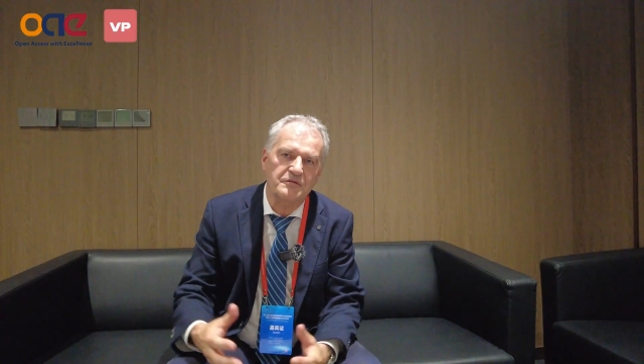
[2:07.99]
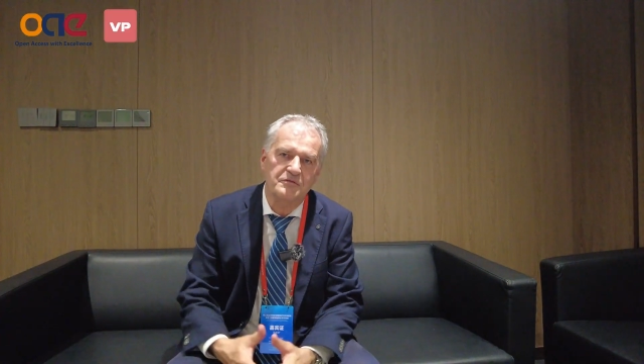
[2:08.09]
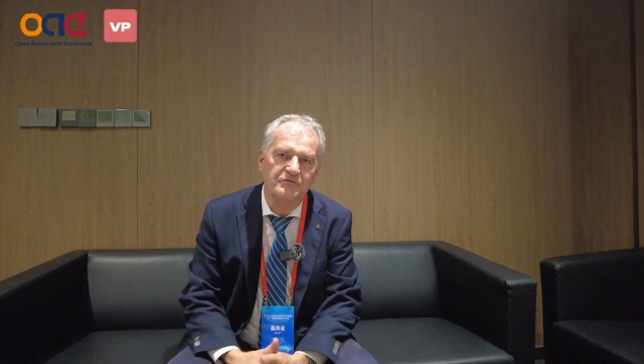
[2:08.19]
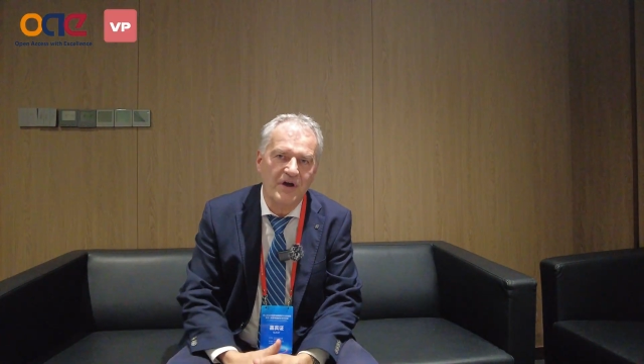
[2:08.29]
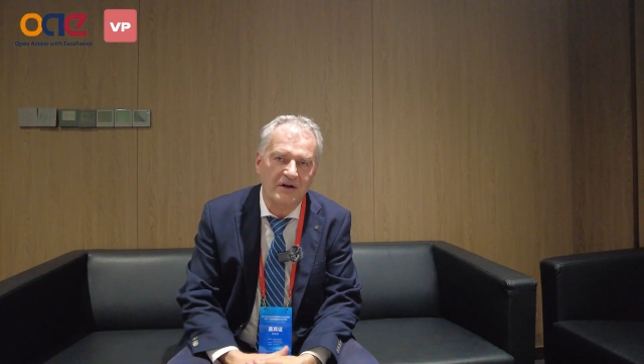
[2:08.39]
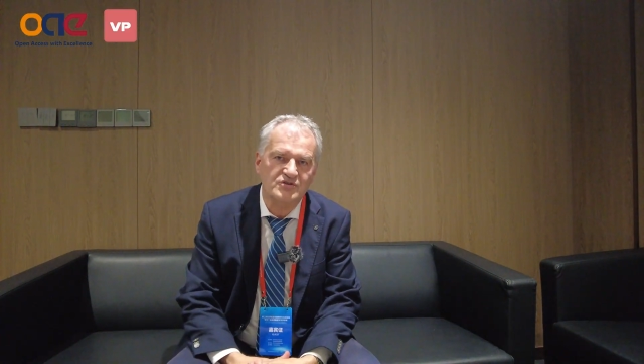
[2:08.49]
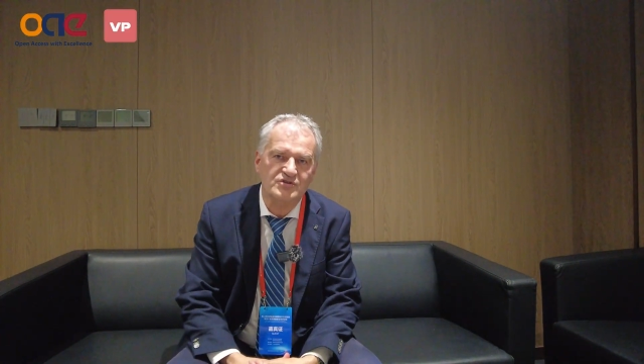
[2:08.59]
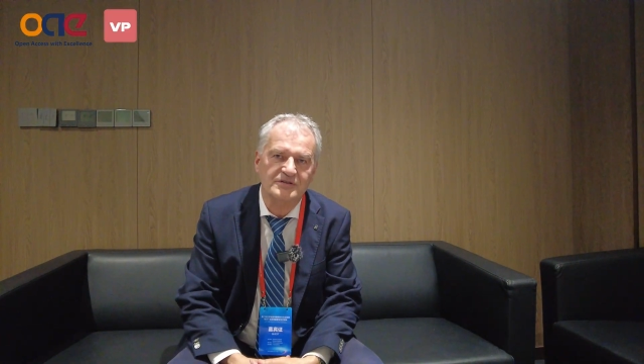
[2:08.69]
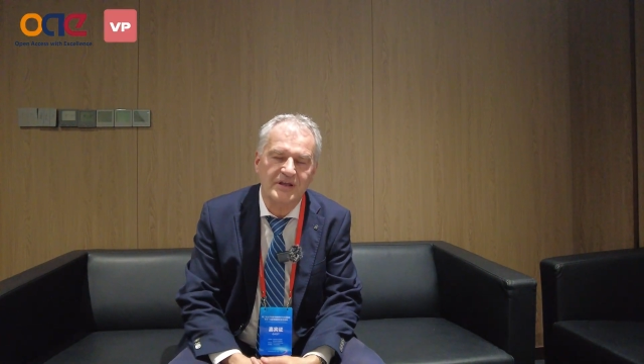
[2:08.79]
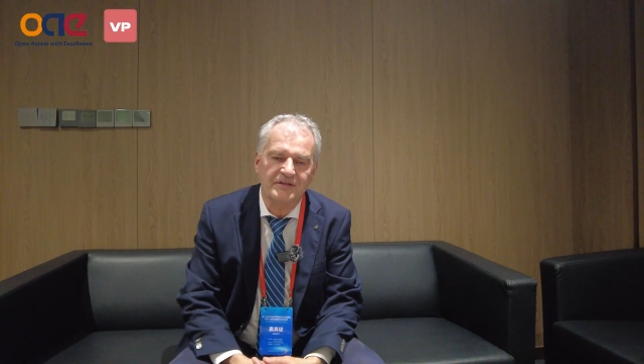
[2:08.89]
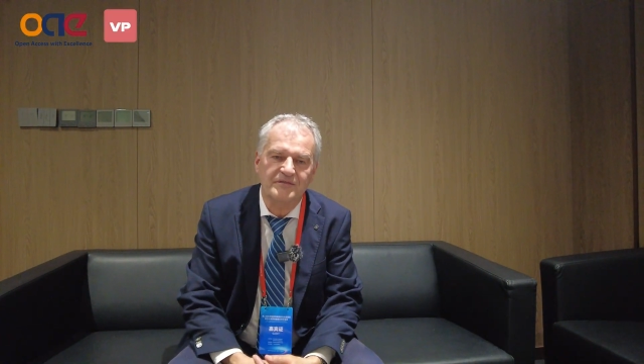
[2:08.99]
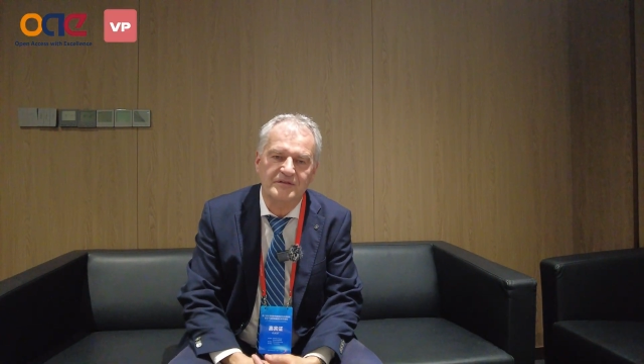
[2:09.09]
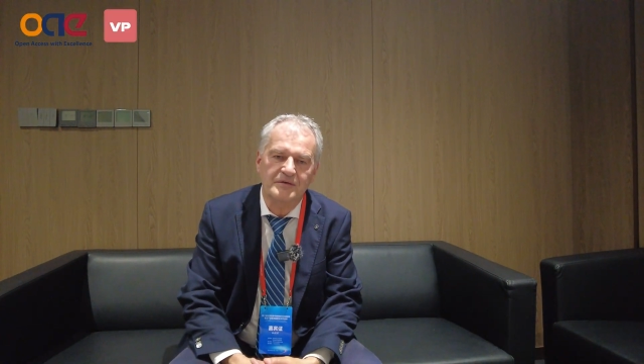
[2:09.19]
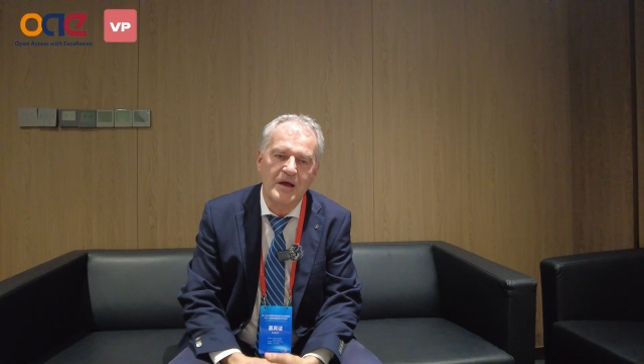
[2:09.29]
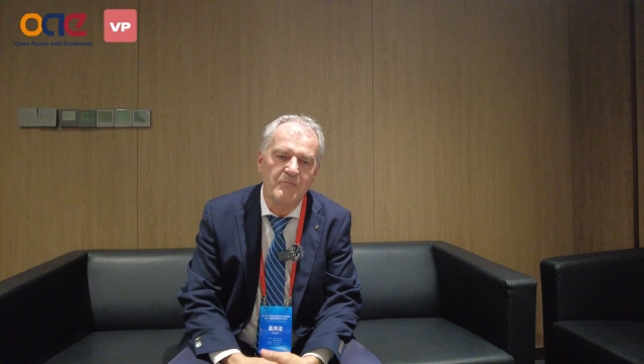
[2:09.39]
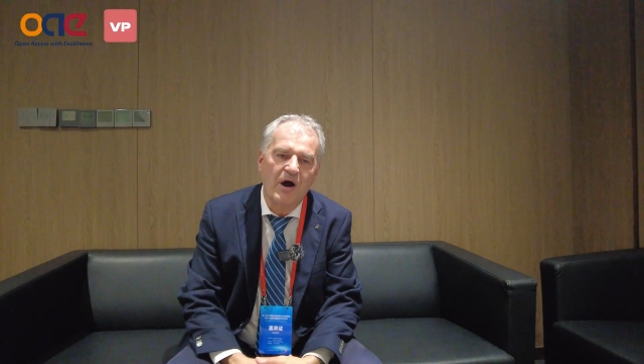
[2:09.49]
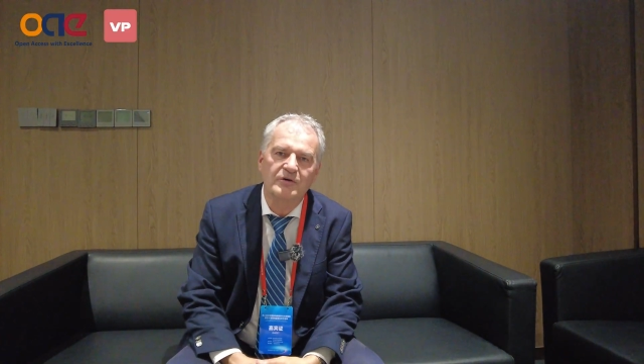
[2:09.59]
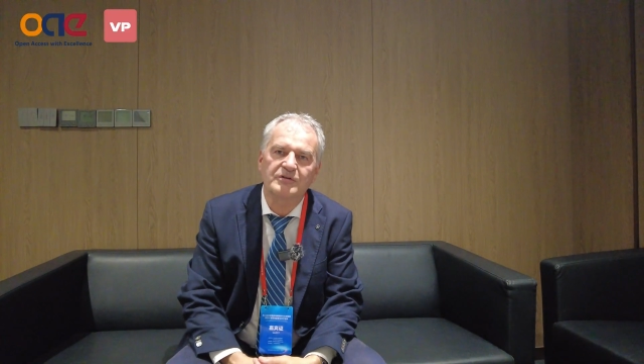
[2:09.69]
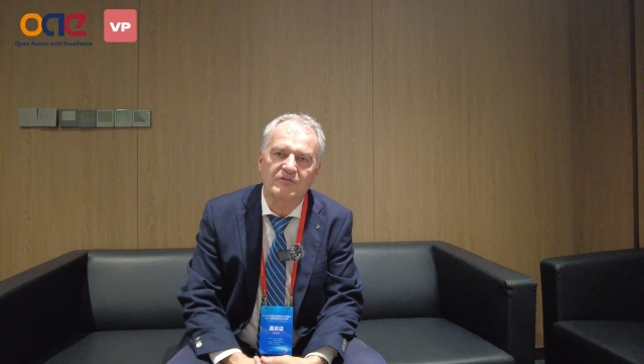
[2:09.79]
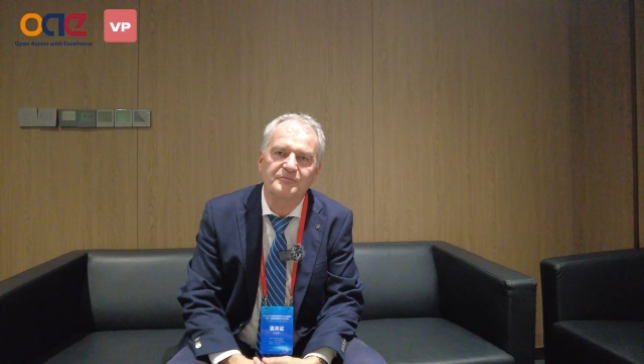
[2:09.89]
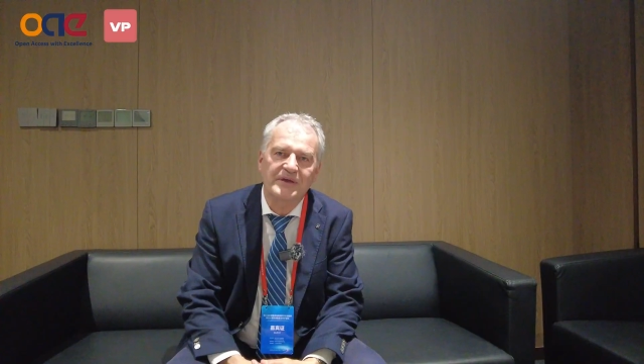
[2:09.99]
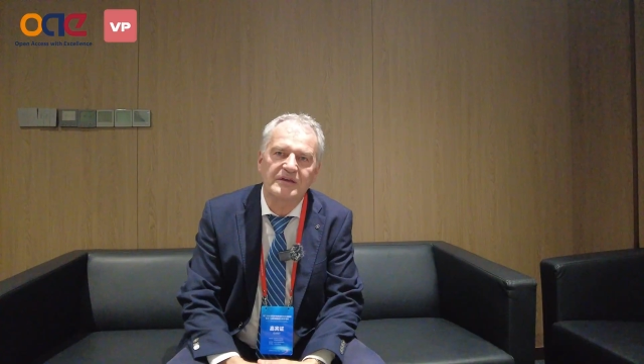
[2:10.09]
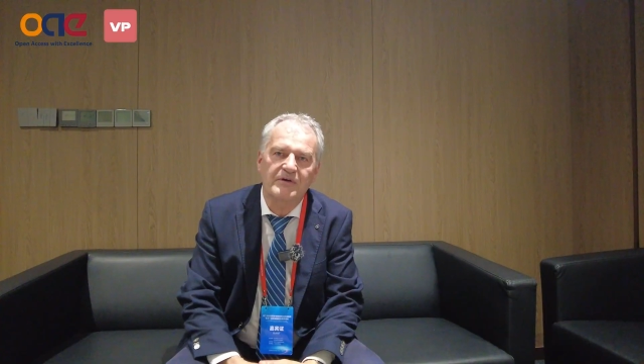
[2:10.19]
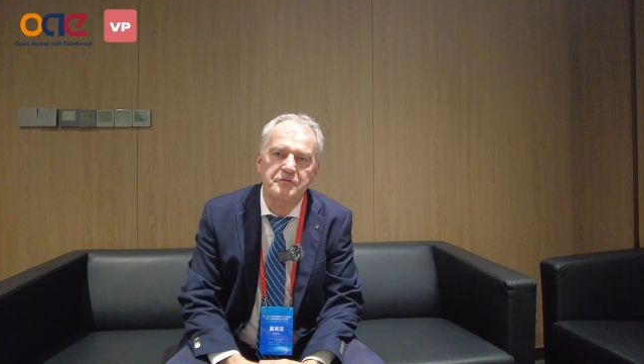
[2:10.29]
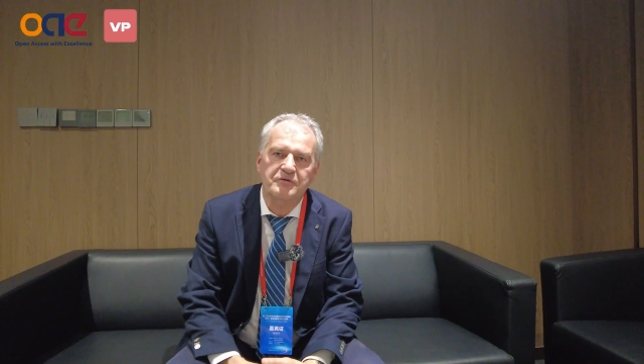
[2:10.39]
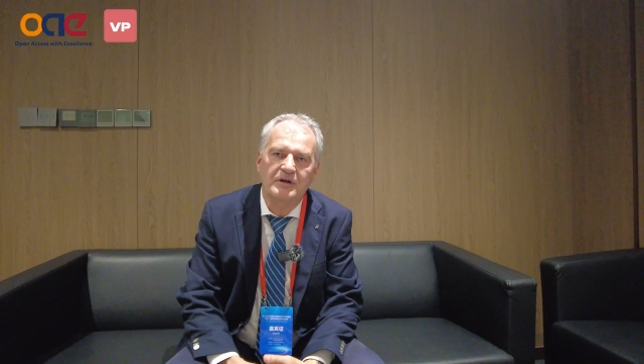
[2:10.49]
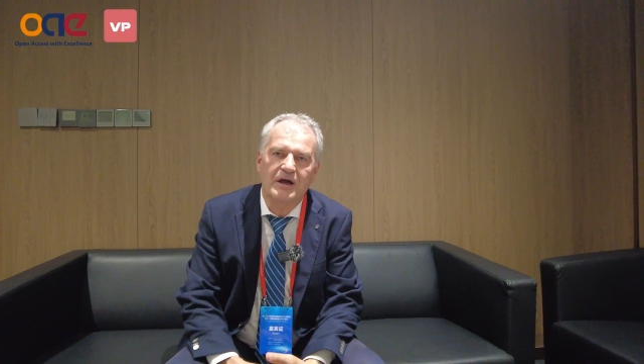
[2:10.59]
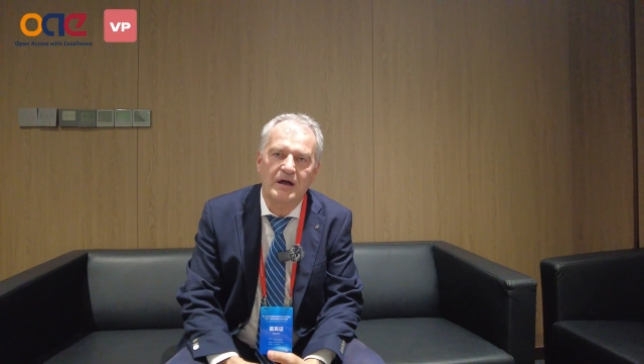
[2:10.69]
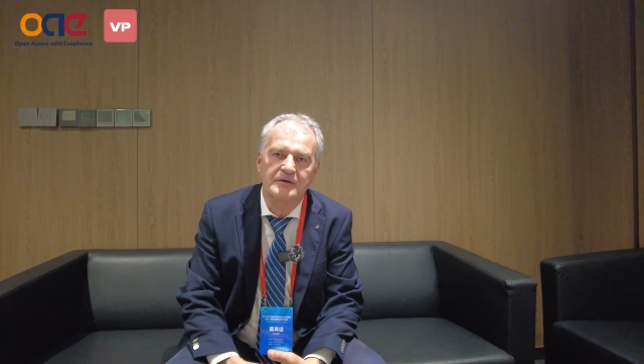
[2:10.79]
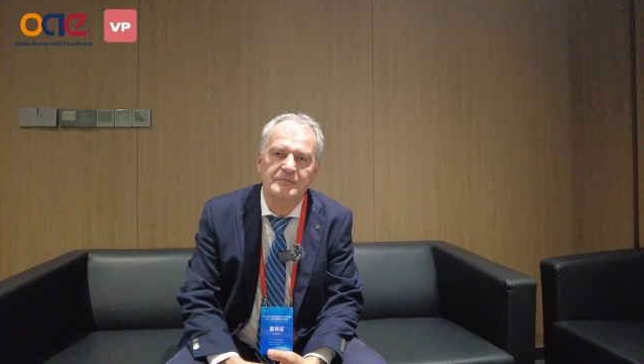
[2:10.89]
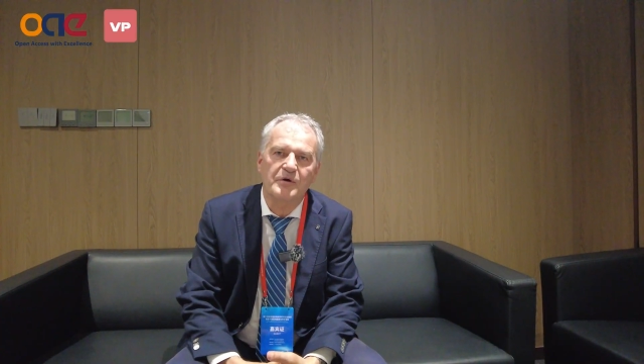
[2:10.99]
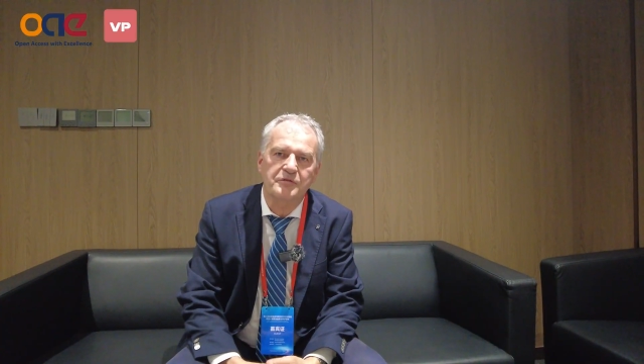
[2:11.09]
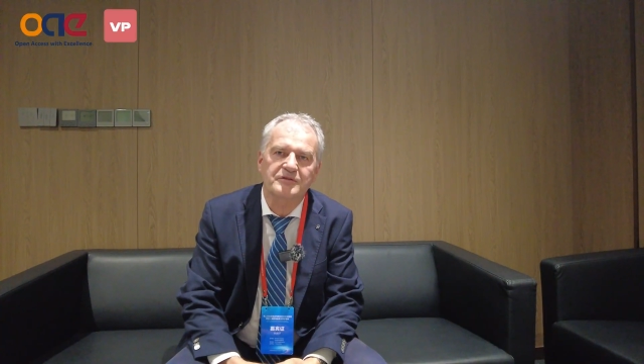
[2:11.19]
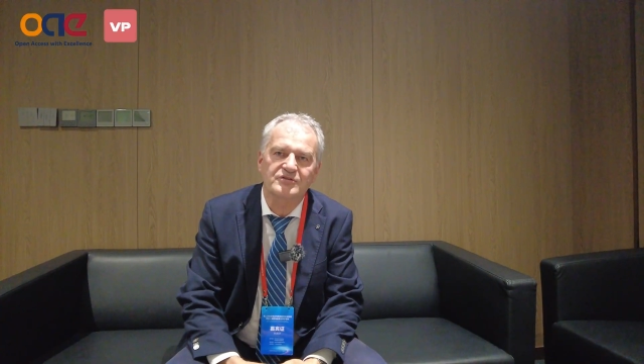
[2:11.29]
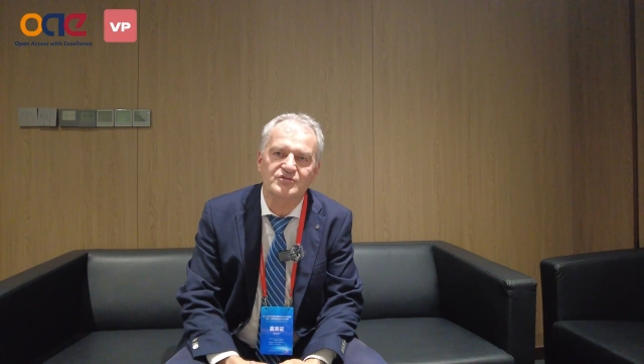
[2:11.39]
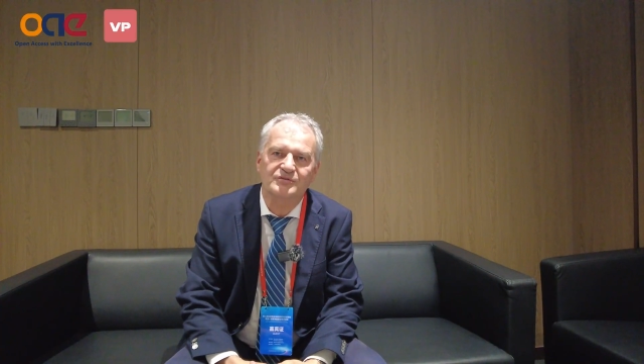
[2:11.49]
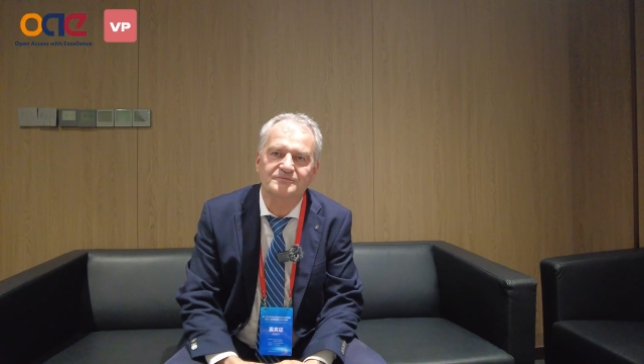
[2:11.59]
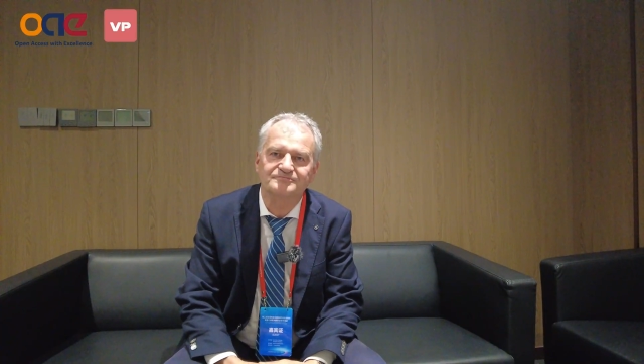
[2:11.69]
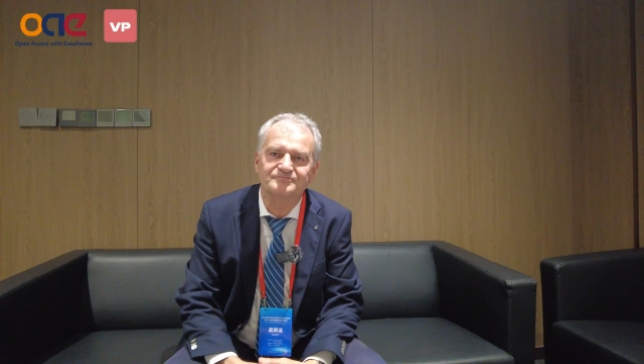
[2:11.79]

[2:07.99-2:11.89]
the function and the amount of perivascular adipose tissue.